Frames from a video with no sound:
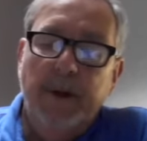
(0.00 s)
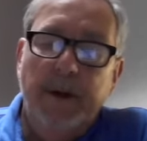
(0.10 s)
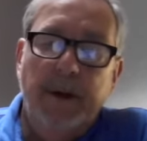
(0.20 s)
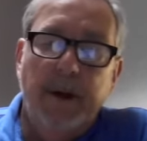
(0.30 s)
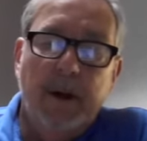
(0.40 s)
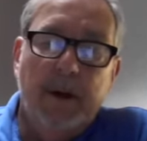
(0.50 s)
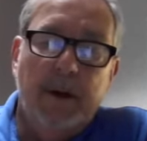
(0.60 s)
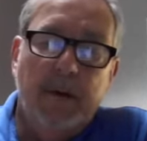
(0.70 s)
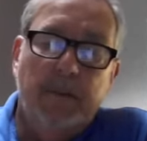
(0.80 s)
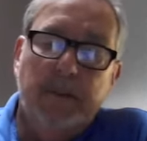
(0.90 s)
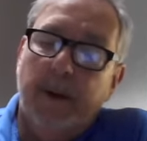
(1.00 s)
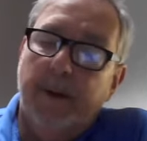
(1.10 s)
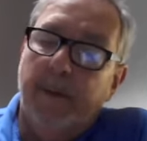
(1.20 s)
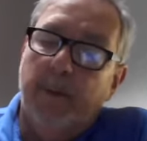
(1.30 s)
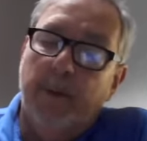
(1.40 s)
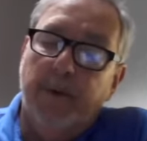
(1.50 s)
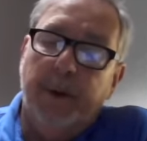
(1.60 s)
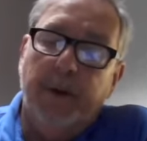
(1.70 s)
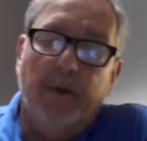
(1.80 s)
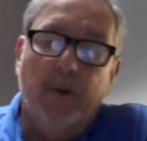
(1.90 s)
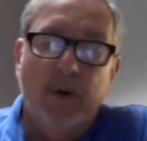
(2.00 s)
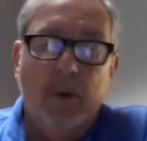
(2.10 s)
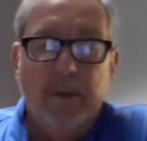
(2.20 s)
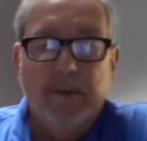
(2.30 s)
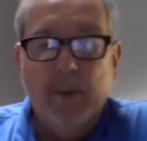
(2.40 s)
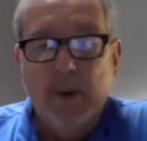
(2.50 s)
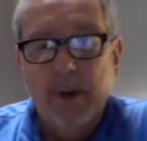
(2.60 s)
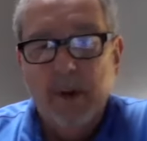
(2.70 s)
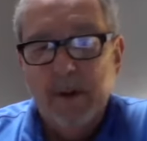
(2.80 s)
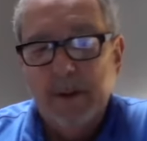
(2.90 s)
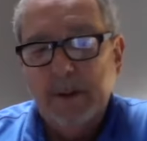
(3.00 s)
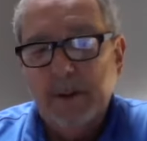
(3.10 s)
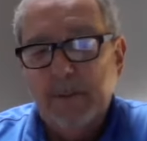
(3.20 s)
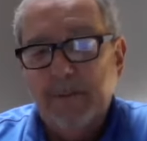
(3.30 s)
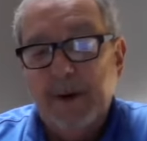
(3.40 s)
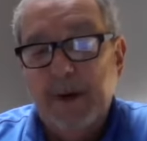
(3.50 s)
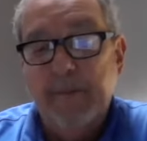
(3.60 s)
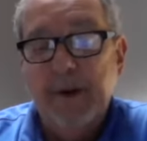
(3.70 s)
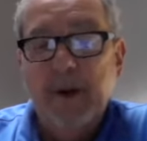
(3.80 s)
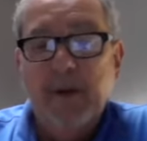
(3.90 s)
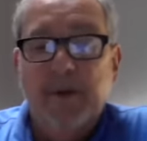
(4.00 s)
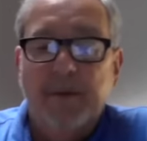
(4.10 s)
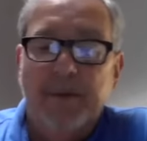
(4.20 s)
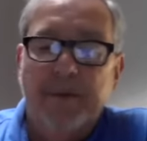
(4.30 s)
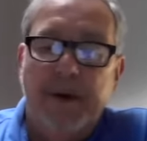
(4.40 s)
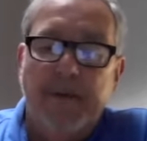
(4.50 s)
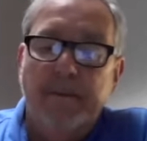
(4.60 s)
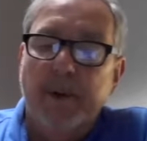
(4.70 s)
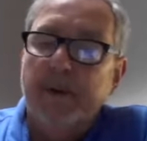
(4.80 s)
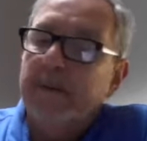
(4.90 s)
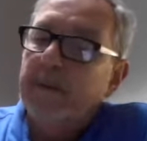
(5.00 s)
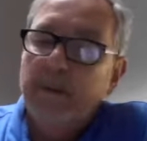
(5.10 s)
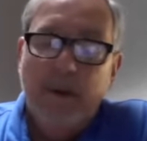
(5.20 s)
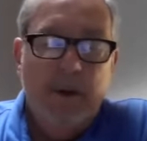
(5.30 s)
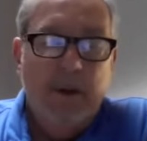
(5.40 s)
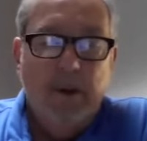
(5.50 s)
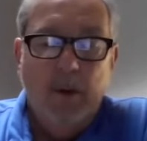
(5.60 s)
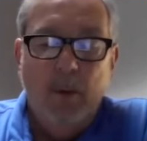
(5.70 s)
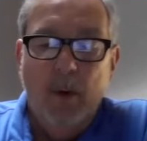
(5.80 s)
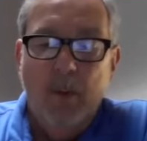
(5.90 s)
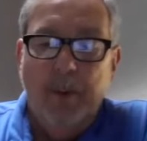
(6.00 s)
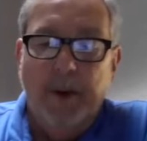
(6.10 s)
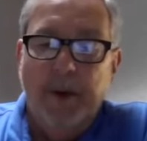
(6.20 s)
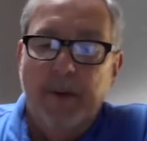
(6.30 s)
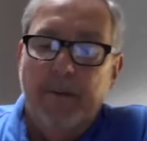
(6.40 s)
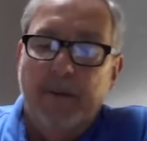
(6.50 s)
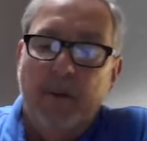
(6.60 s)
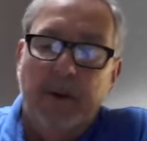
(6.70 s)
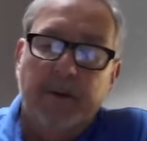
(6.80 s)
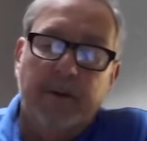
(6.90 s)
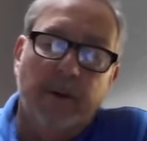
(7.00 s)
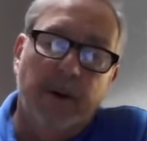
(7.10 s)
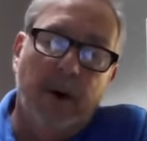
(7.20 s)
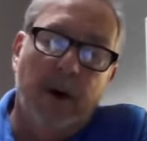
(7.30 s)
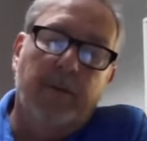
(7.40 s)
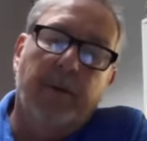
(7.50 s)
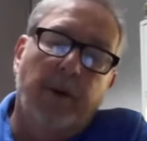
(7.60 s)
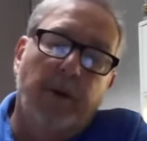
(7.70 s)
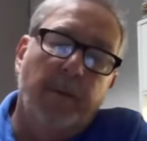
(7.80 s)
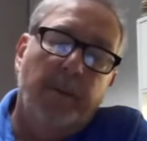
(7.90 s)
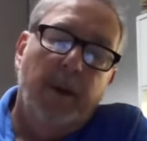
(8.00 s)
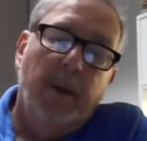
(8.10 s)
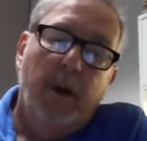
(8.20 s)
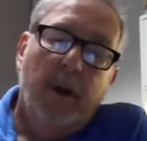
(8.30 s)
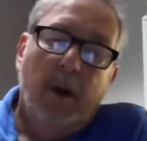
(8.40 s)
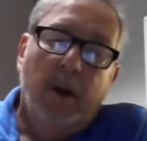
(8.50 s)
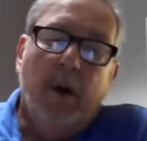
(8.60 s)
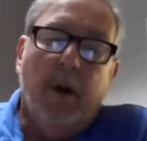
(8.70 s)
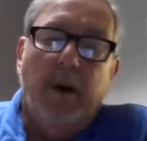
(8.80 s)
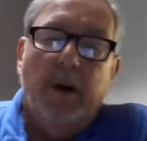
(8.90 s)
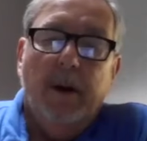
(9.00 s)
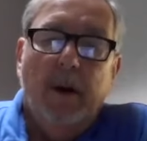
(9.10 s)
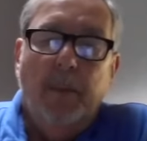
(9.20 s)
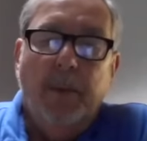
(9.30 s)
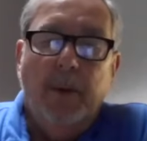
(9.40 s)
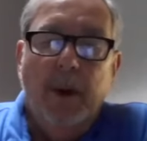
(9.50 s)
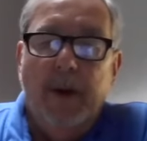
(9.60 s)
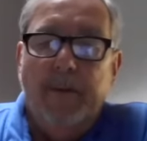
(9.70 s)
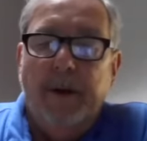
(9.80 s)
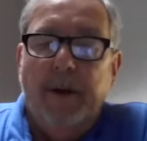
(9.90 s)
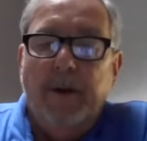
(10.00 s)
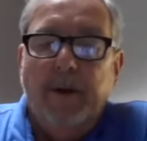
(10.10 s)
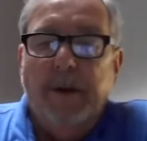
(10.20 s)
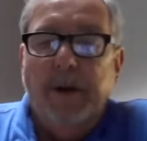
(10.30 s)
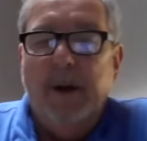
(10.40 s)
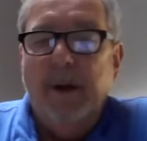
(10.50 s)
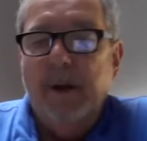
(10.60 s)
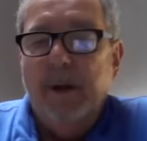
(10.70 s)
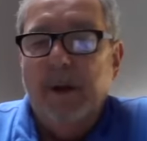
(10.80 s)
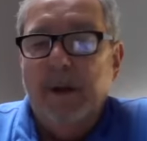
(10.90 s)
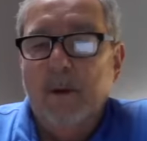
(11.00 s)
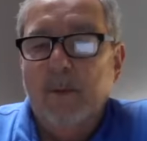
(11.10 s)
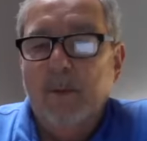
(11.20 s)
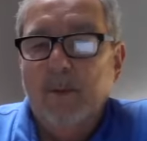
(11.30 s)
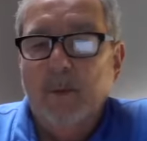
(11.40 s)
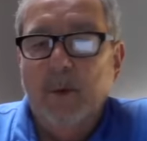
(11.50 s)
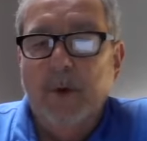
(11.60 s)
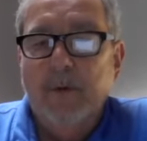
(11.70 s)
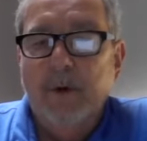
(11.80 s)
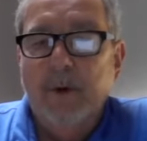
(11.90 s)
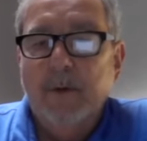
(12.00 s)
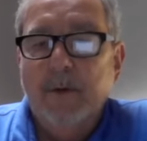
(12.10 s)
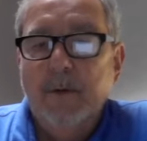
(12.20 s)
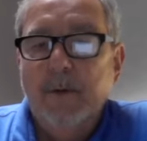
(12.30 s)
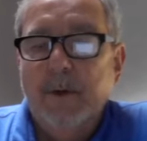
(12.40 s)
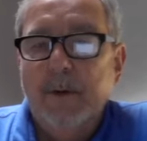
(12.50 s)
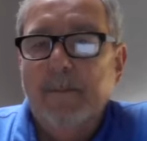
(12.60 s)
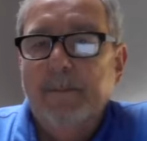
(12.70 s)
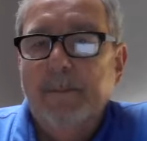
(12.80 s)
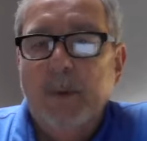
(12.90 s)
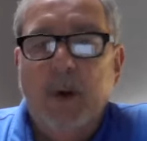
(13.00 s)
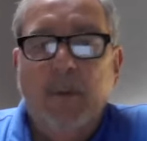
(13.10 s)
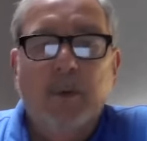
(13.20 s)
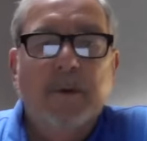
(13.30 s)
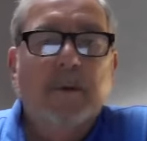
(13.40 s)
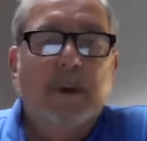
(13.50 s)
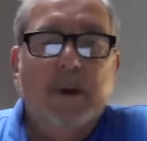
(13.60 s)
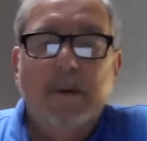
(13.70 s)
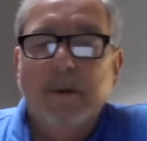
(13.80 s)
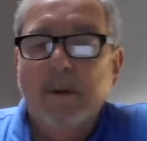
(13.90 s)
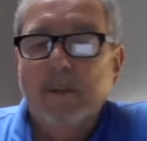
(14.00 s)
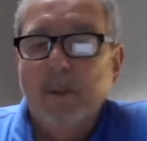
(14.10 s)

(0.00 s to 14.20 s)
TND.com, got that real special going for you, $5 for 5 months. You won't beat it for what it's going to offer you. All right. Hope you have a good day, and I will greet you on Wednesday.